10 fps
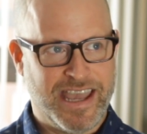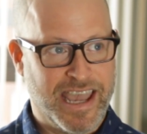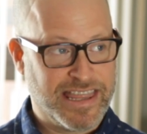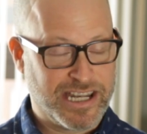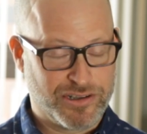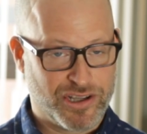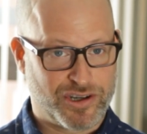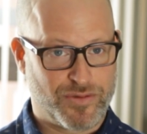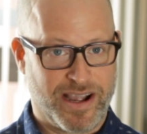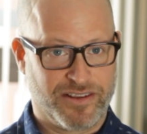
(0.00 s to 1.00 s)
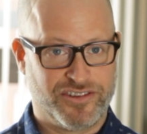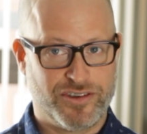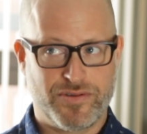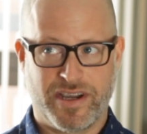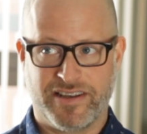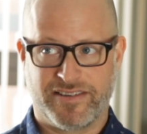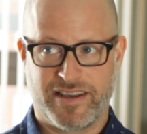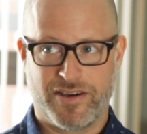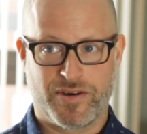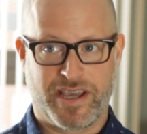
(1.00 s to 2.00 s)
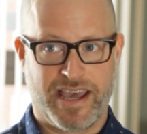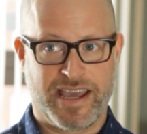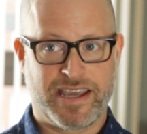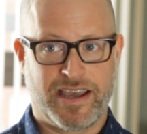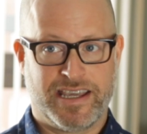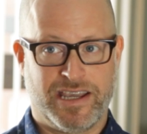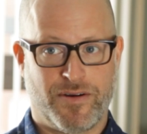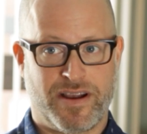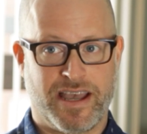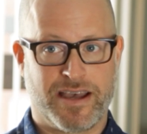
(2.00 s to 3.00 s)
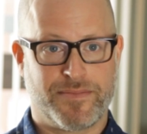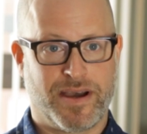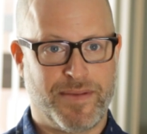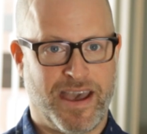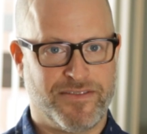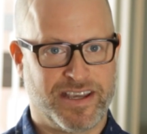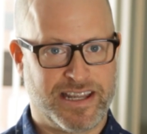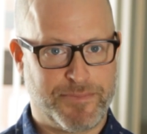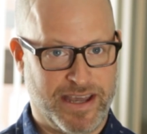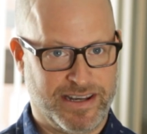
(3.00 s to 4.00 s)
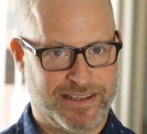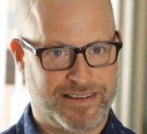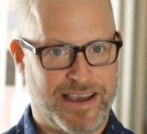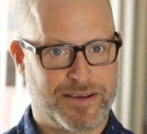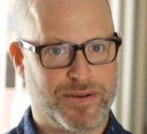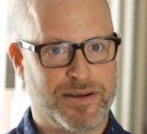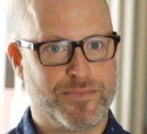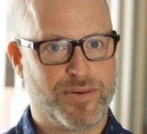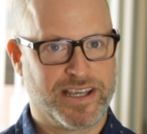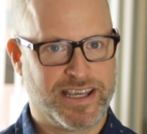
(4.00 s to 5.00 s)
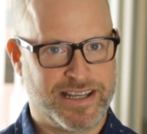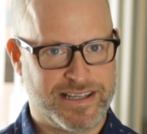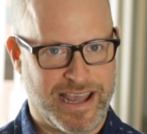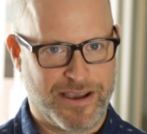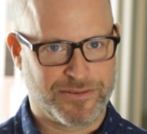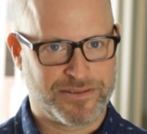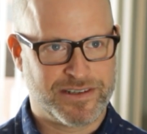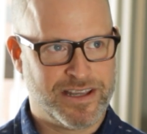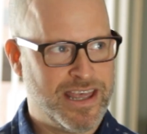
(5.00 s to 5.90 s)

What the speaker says: And then you look around you and you say, okay, here I am, I'm having a panic attack, but I'm bringing it down.